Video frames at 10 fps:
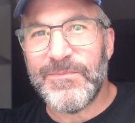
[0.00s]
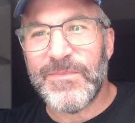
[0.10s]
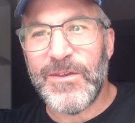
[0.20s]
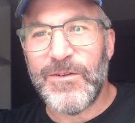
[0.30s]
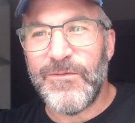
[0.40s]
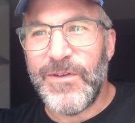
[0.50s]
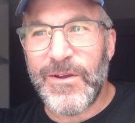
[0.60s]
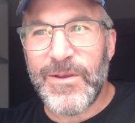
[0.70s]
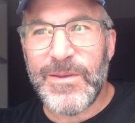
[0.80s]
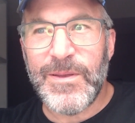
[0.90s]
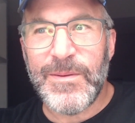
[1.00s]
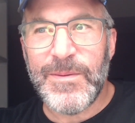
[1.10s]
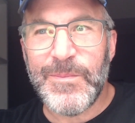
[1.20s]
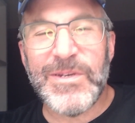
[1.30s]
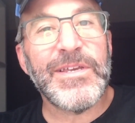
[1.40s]
they're very
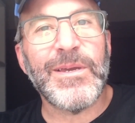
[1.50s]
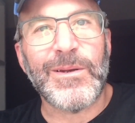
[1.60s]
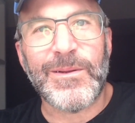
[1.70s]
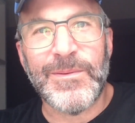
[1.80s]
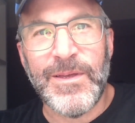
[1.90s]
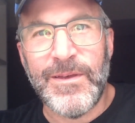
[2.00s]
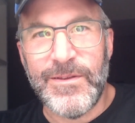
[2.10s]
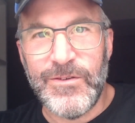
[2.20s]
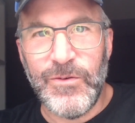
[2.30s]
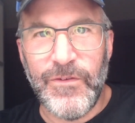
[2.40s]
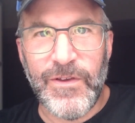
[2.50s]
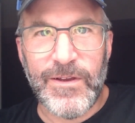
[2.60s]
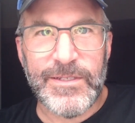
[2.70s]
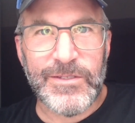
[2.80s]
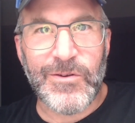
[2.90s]
particular to a
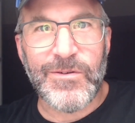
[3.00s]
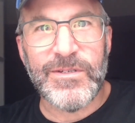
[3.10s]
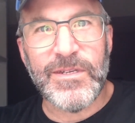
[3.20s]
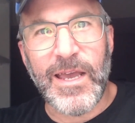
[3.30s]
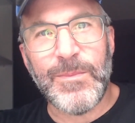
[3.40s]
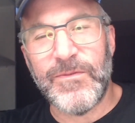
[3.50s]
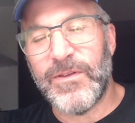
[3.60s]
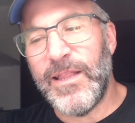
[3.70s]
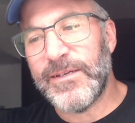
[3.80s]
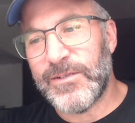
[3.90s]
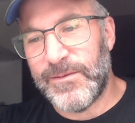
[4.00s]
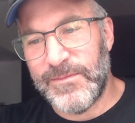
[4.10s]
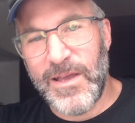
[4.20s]
very certain type of collector.